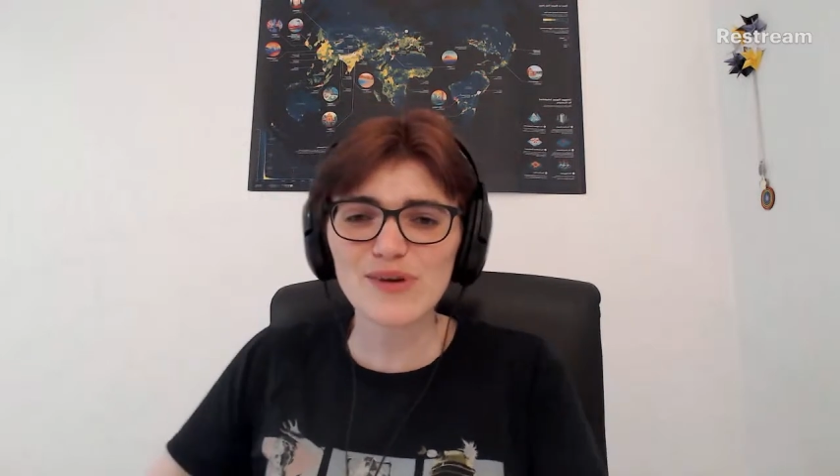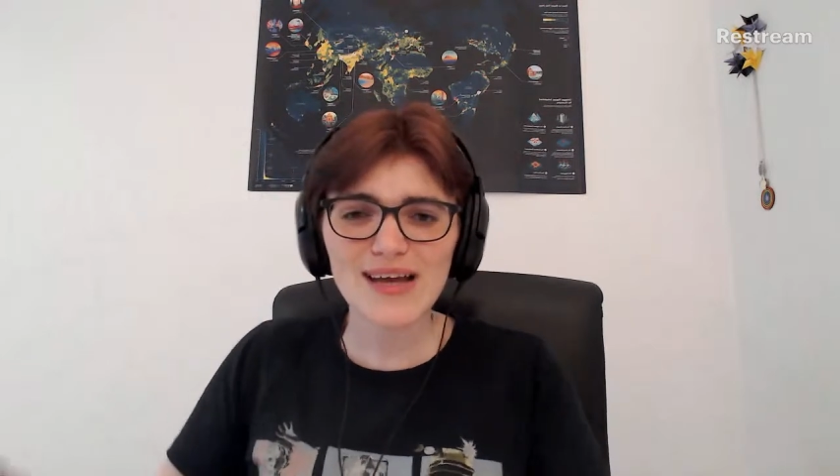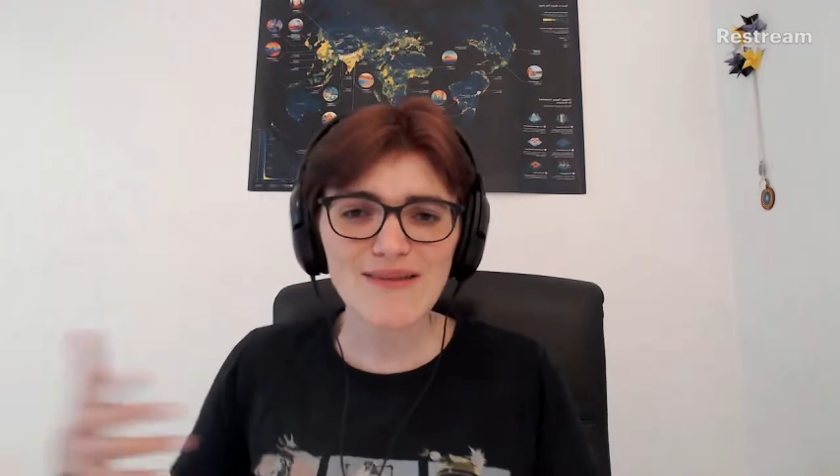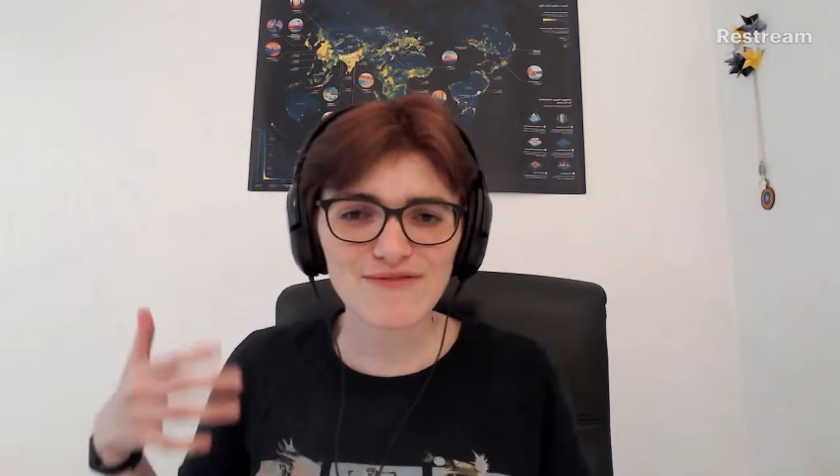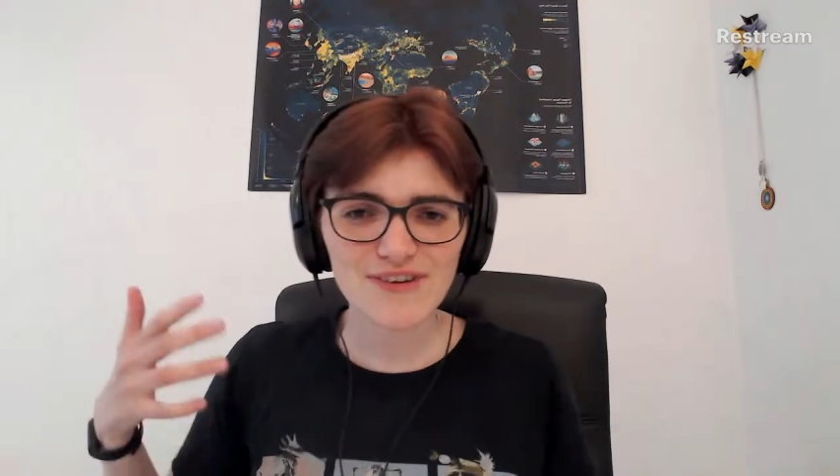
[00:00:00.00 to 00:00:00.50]
a
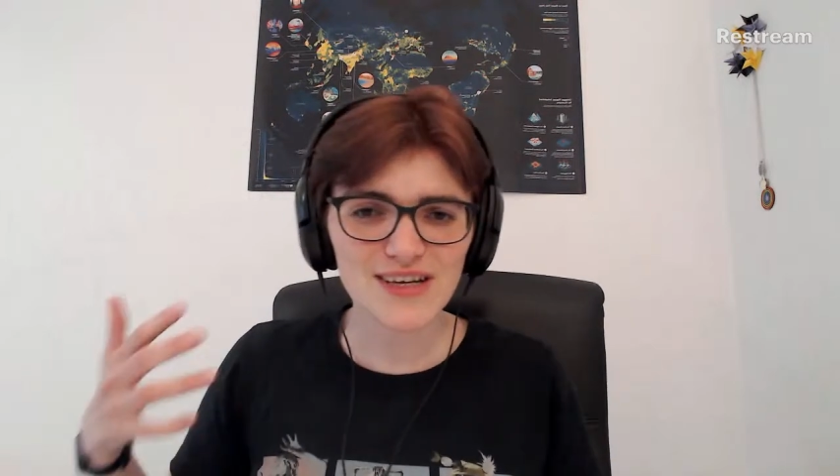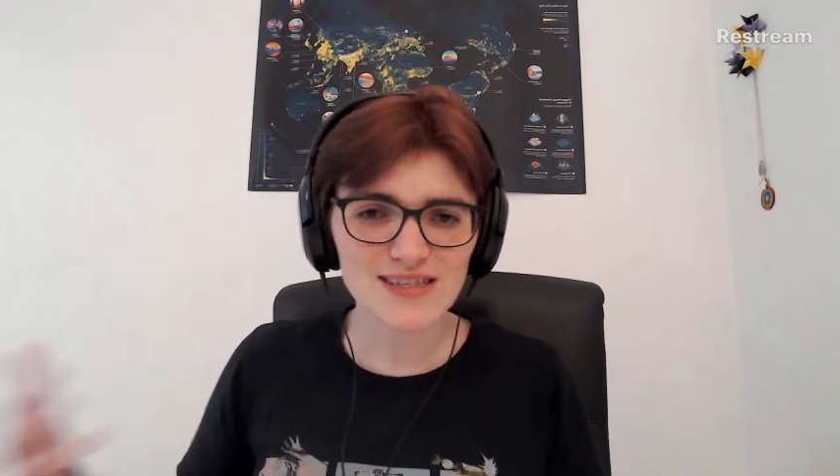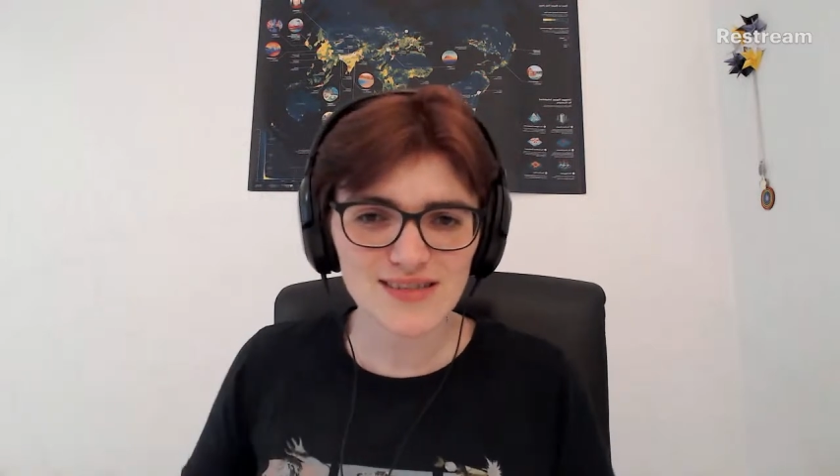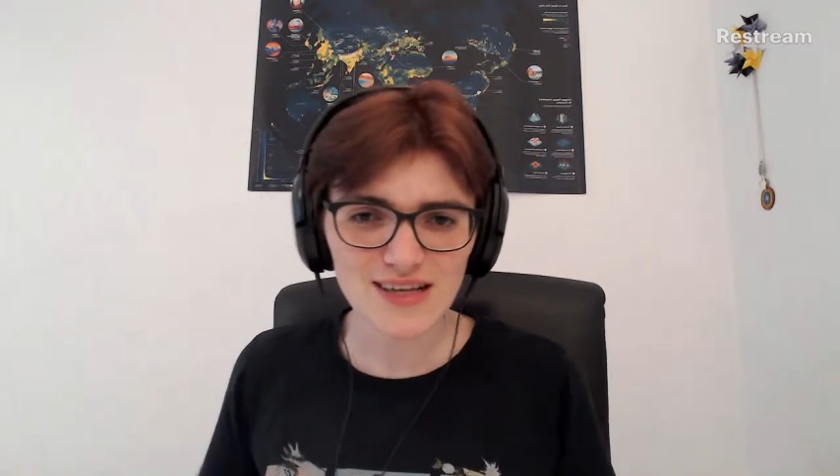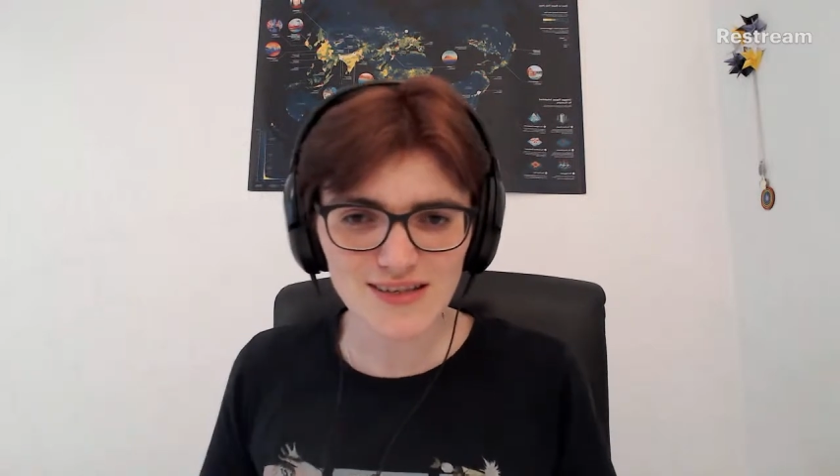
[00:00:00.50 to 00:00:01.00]

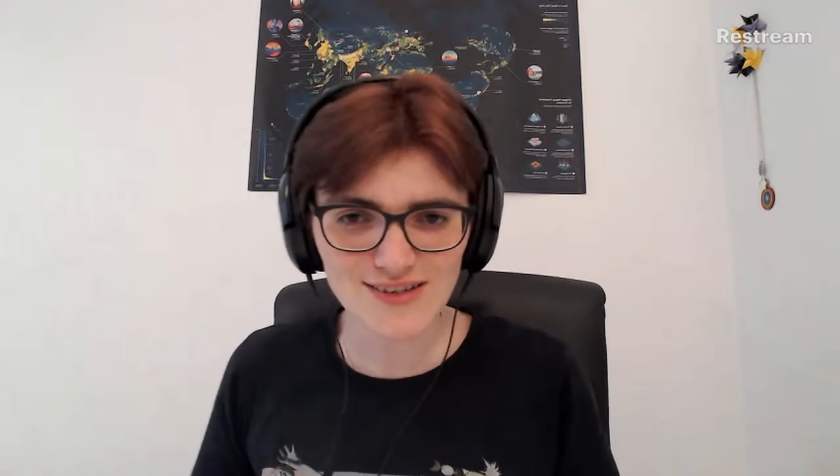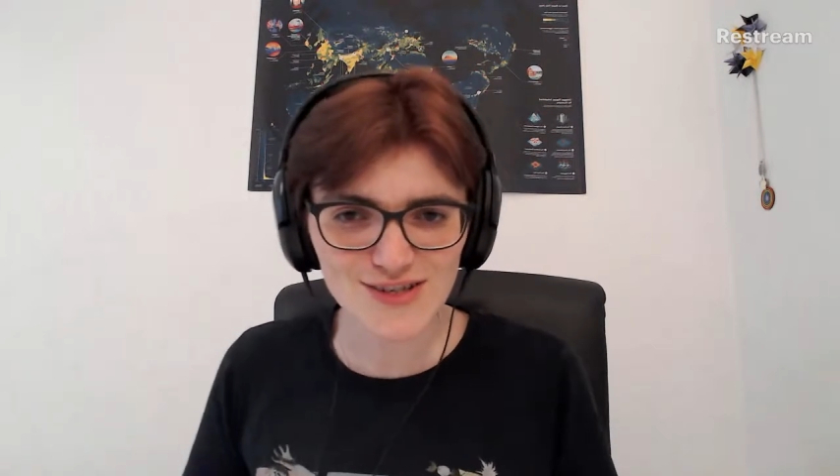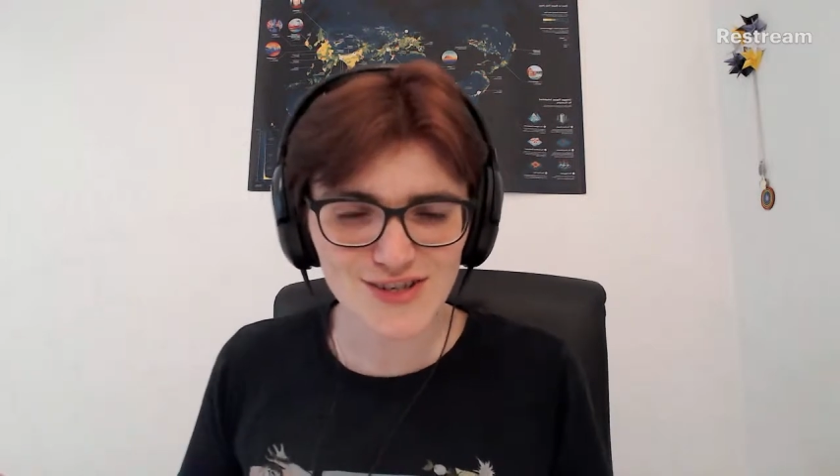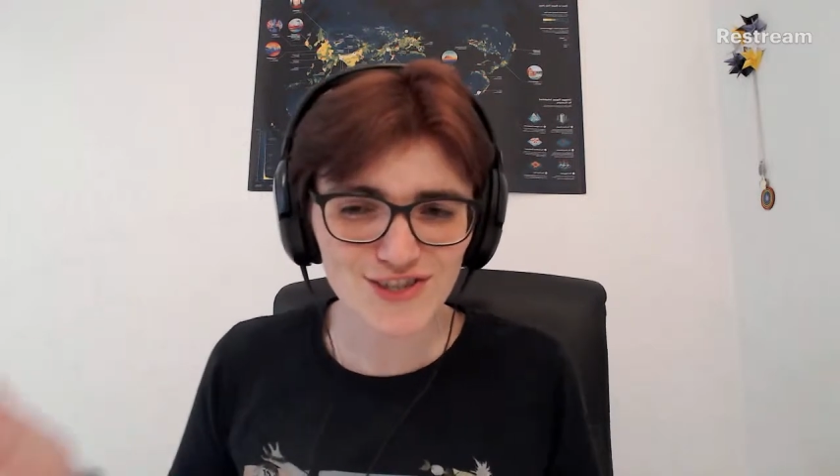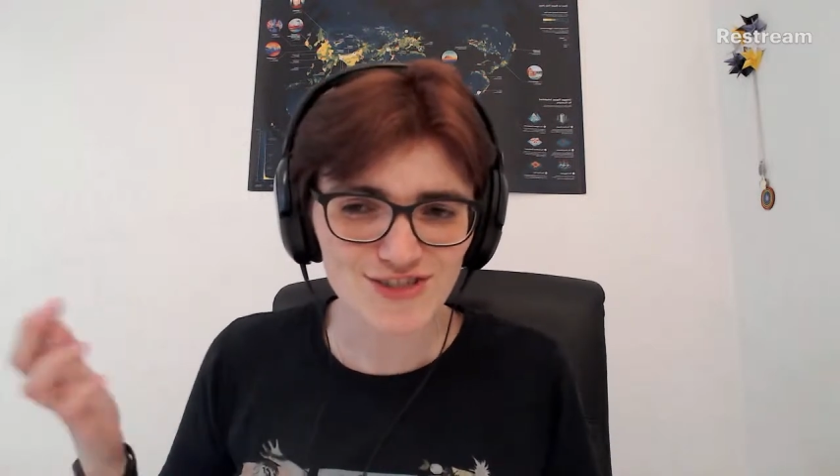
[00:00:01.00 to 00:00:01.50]
campfire telling
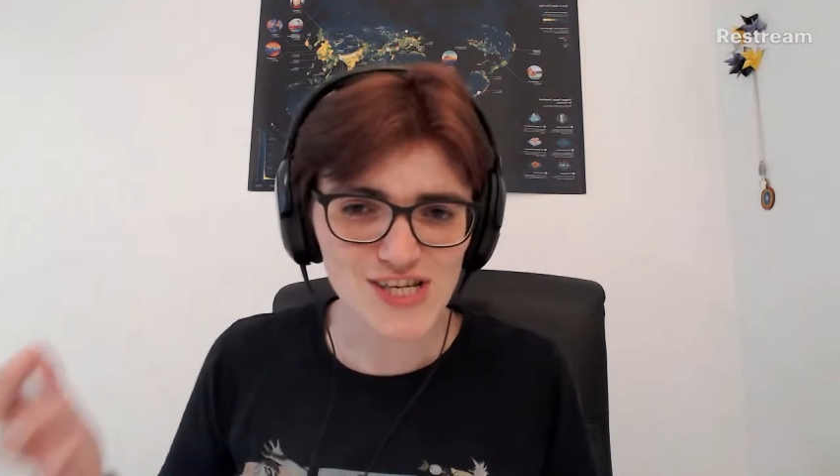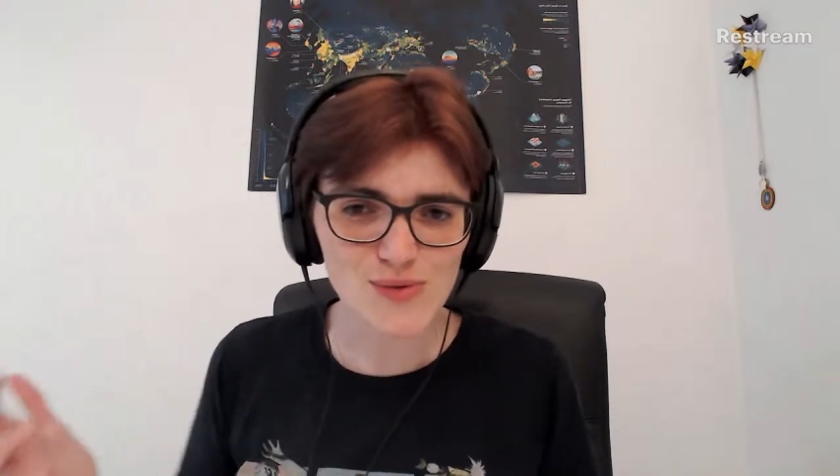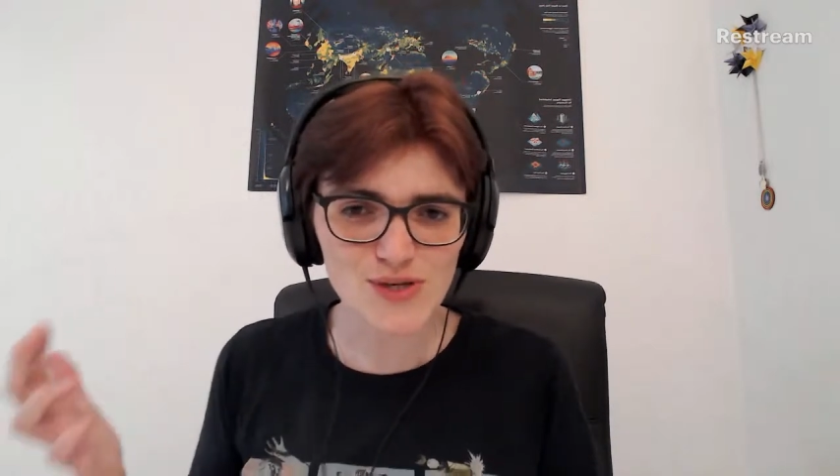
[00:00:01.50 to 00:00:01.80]
stories.